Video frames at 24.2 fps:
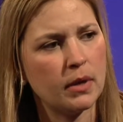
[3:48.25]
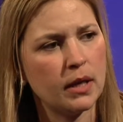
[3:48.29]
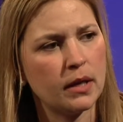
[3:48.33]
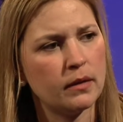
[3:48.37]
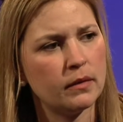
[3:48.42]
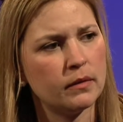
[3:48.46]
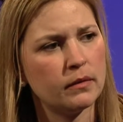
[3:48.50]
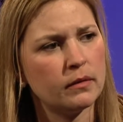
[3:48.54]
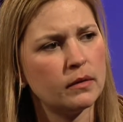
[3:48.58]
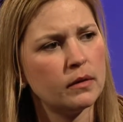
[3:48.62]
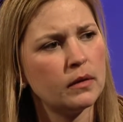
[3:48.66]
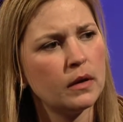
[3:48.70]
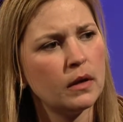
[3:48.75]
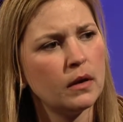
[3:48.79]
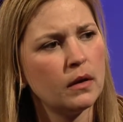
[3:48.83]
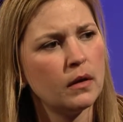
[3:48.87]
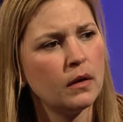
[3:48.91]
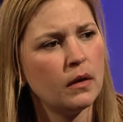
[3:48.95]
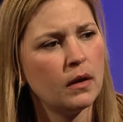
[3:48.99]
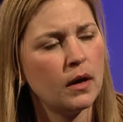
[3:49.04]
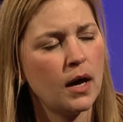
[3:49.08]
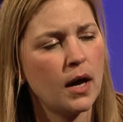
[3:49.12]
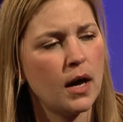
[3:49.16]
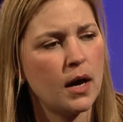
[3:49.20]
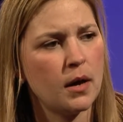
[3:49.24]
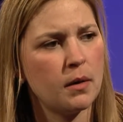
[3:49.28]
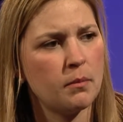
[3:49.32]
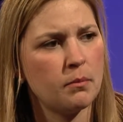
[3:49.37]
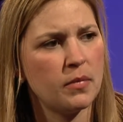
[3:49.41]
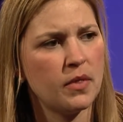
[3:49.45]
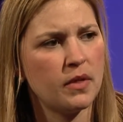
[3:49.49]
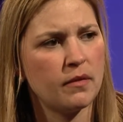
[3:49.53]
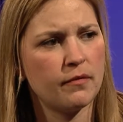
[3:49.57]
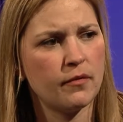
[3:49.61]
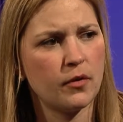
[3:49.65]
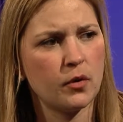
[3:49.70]

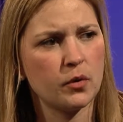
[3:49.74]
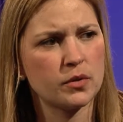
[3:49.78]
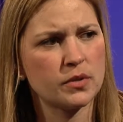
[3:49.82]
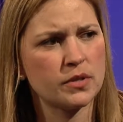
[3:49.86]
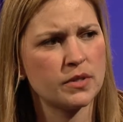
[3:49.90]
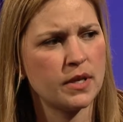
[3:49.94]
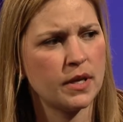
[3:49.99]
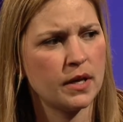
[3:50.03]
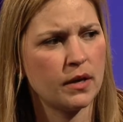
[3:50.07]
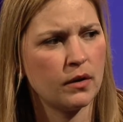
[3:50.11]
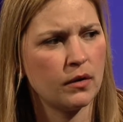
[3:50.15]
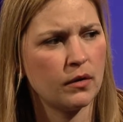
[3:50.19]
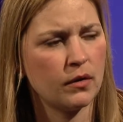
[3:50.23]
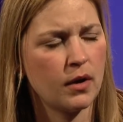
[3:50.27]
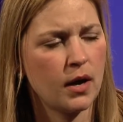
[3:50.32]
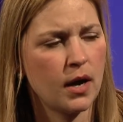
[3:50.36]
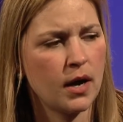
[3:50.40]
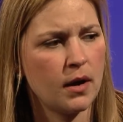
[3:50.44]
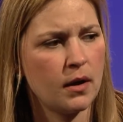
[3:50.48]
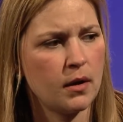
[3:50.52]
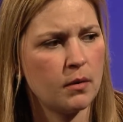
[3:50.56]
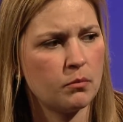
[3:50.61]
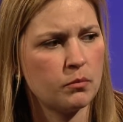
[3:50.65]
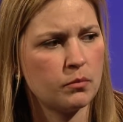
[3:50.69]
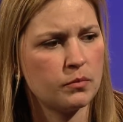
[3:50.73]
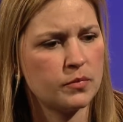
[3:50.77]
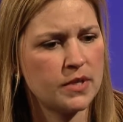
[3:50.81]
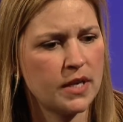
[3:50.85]
And the folks there